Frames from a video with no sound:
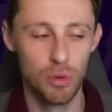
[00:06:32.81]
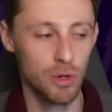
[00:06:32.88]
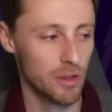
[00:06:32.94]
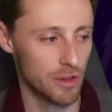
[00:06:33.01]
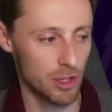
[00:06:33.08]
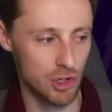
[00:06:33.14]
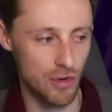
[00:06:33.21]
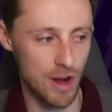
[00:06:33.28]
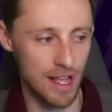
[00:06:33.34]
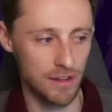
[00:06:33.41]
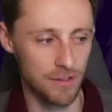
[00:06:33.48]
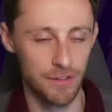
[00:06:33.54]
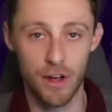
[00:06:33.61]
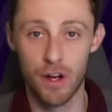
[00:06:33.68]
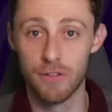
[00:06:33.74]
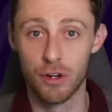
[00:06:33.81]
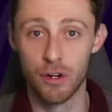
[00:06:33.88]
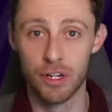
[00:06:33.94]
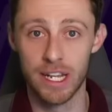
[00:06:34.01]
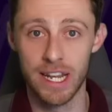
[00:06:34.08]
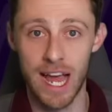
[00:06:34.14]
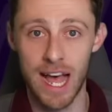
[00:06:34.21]
the transfer of Erling
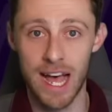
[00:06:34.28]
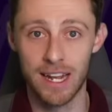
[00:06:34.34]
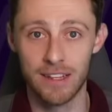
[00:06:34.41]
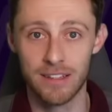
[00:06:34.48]
Haaland.